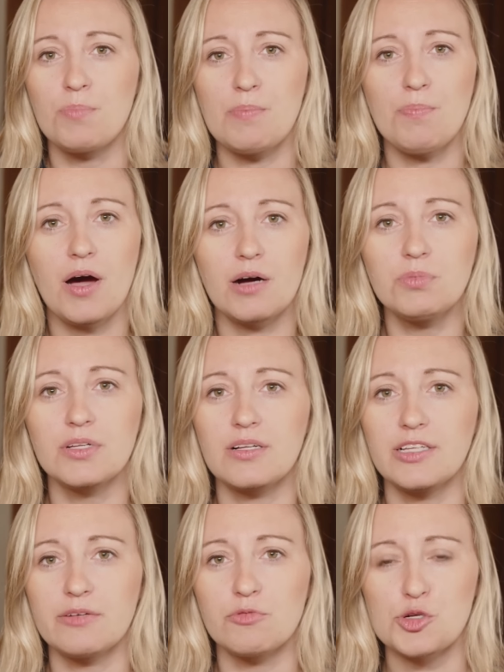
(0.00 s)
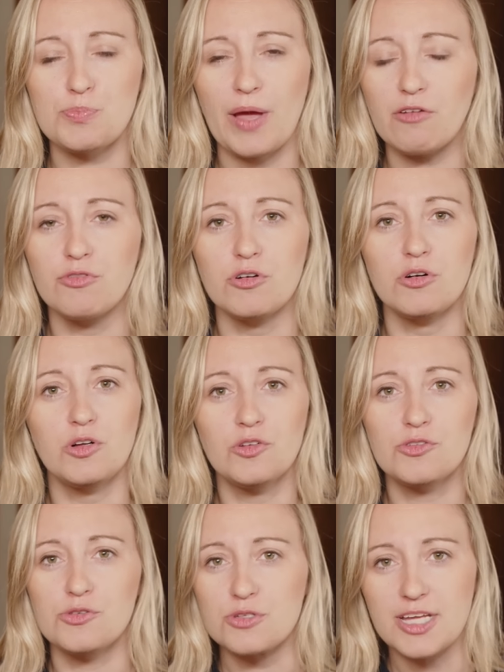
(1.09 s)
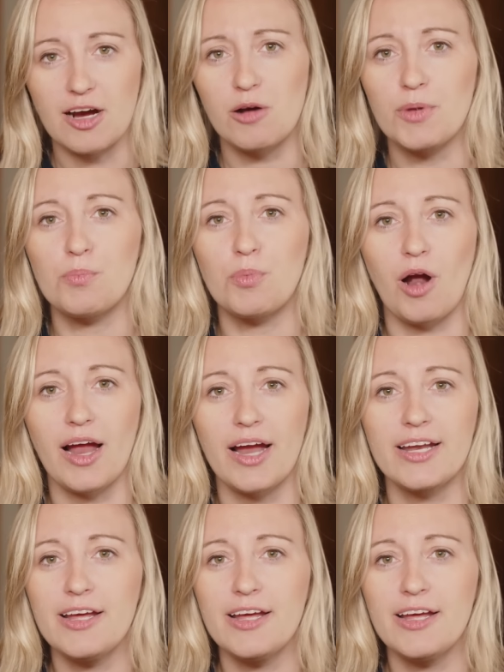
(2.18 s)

Be publicly respectful to Sarah McBride.